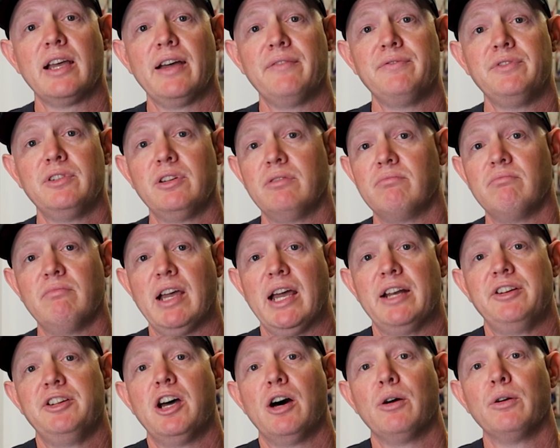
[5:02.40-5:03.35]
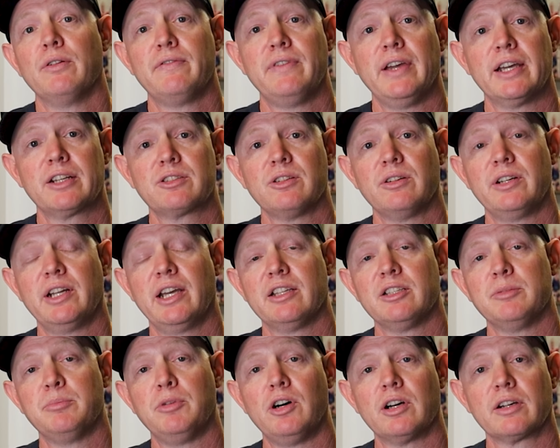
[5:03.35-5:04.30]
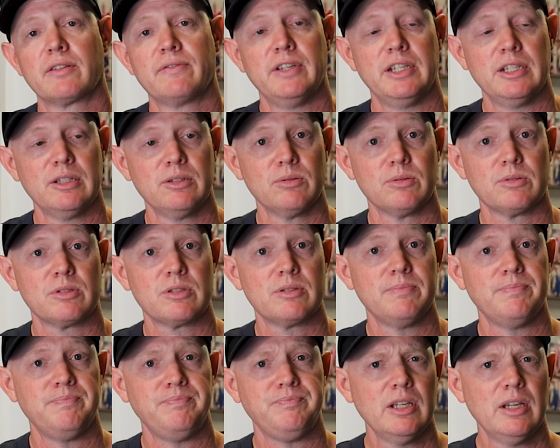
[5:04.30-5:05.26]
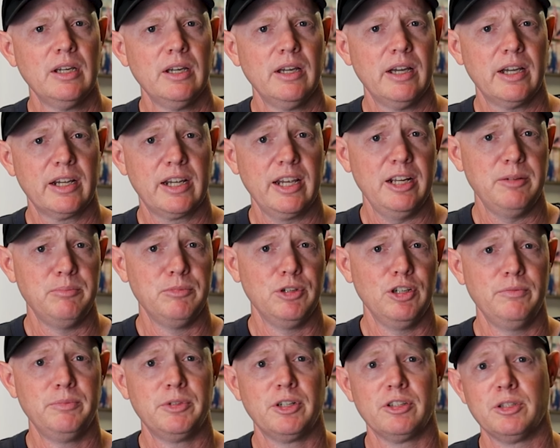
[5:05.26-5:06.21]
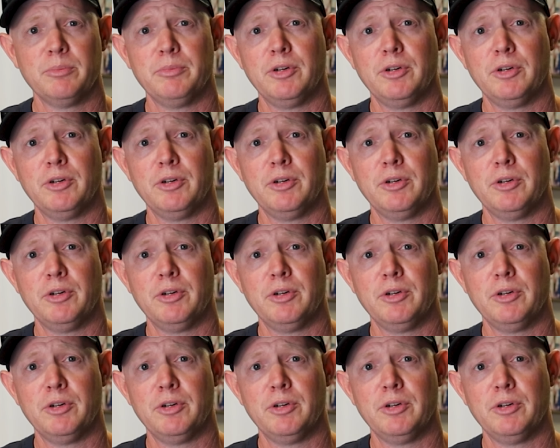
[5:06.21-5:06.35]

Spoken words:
haven't had no effect on how the bike feels. Again, movement on the